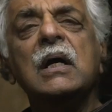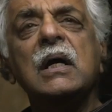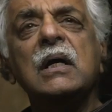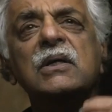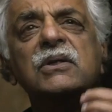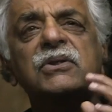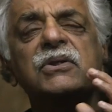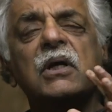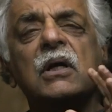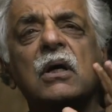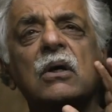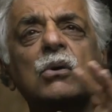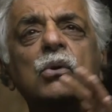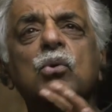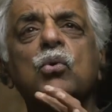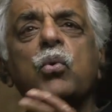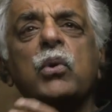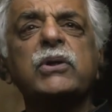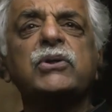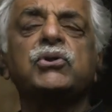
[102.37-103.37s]
is the whole
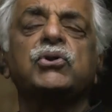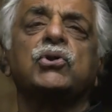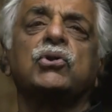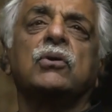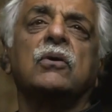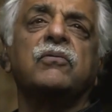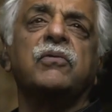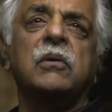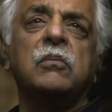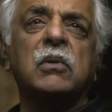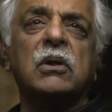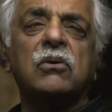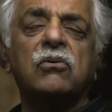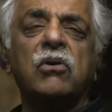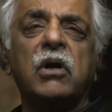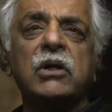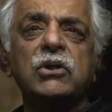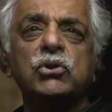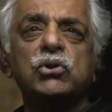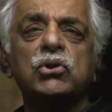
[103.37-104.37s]
question of
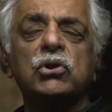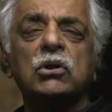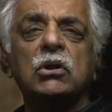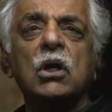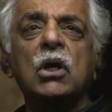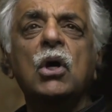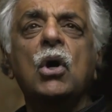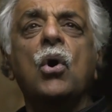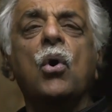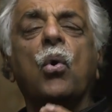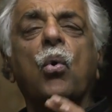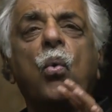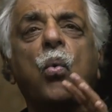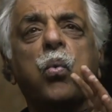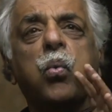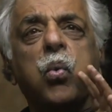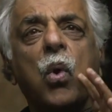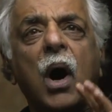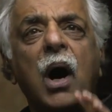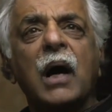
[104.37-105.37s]
immigration.
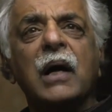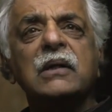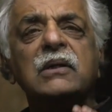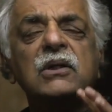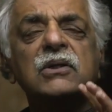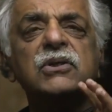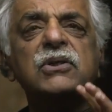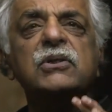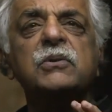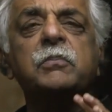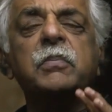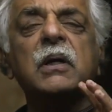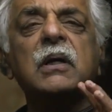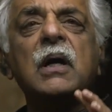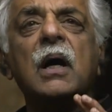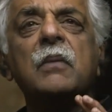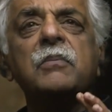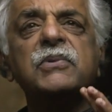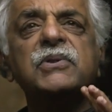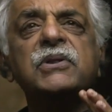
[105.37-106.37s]
Why this has
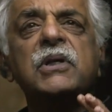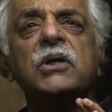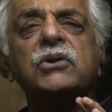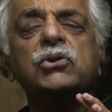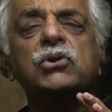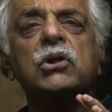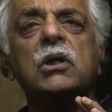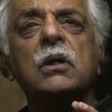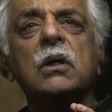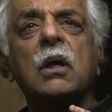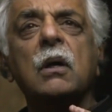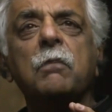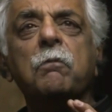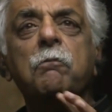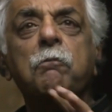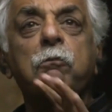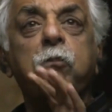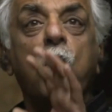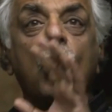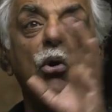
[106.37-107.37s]
become such a
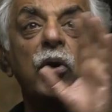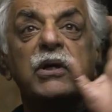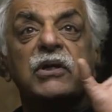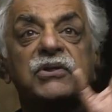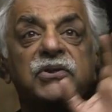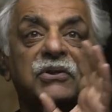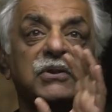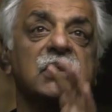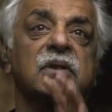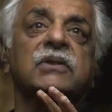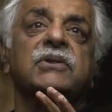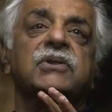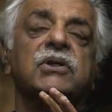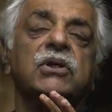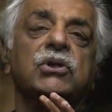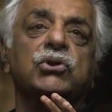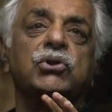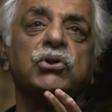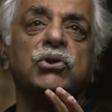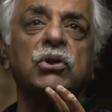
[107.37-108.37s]
poisonous
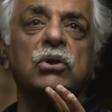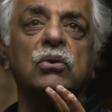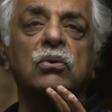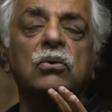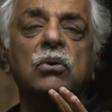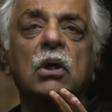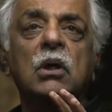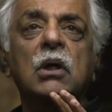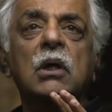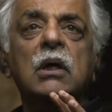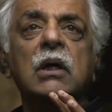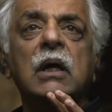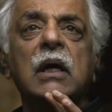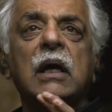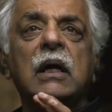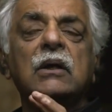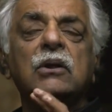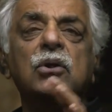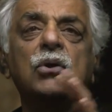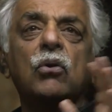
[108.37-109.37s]
issue
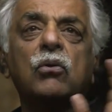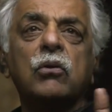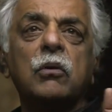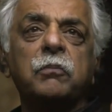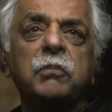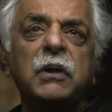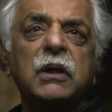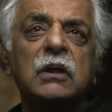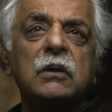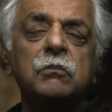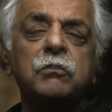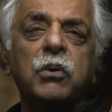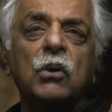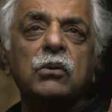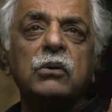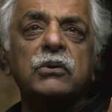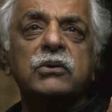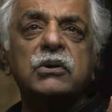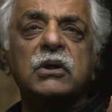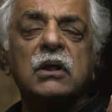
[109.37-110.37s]
in European
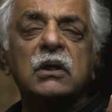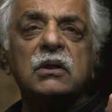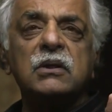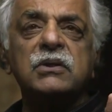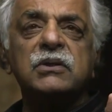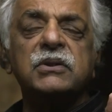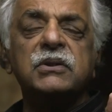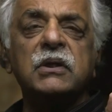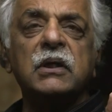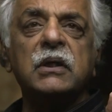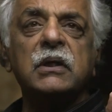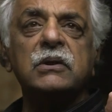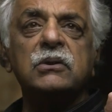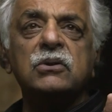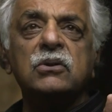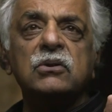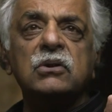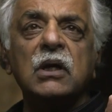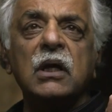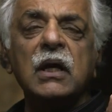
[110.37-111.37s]
politics
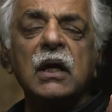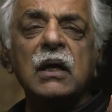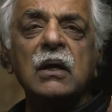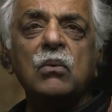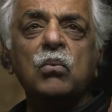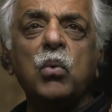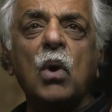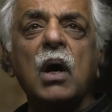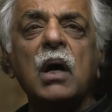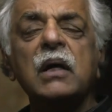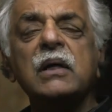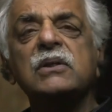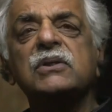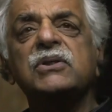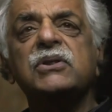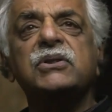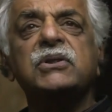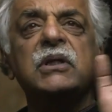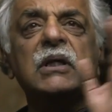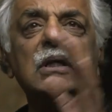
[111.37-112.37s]
today, why it
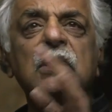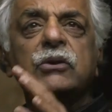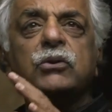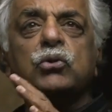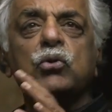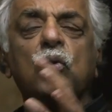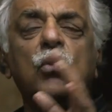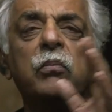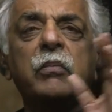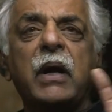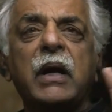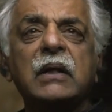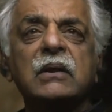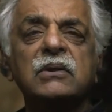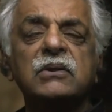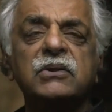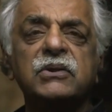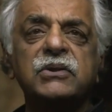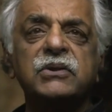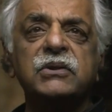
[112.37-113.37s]
still
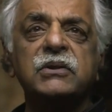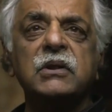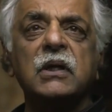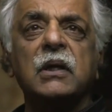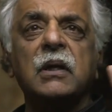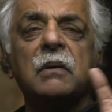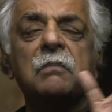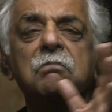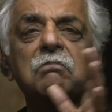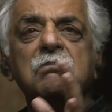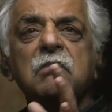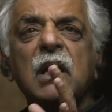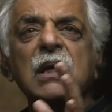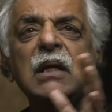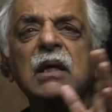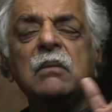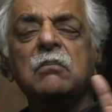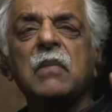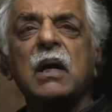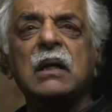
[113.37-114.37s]
torments
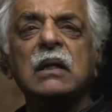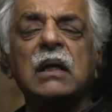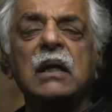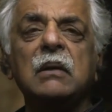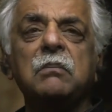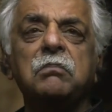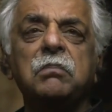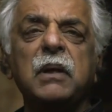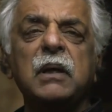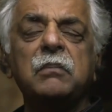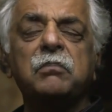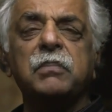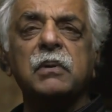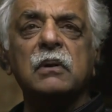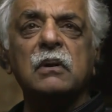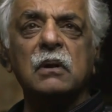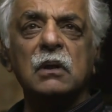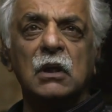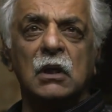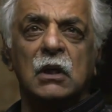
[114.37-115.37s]
many
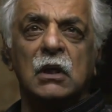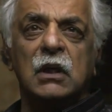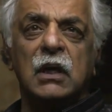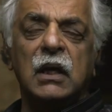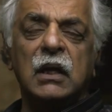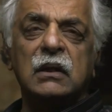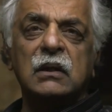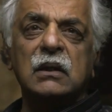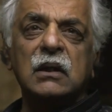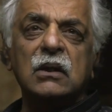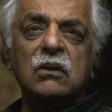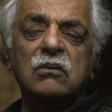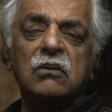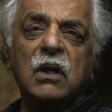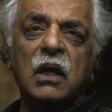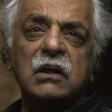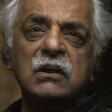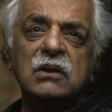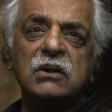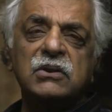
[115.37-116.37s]
people in the
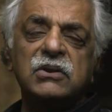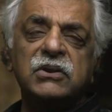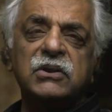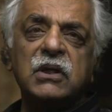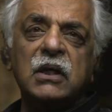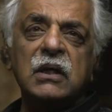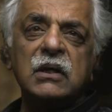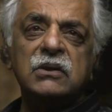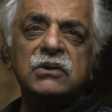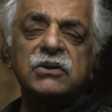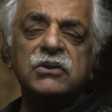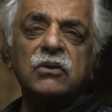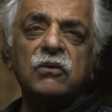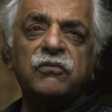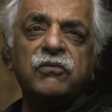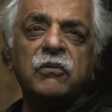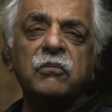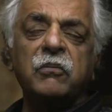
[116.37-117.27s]
United States of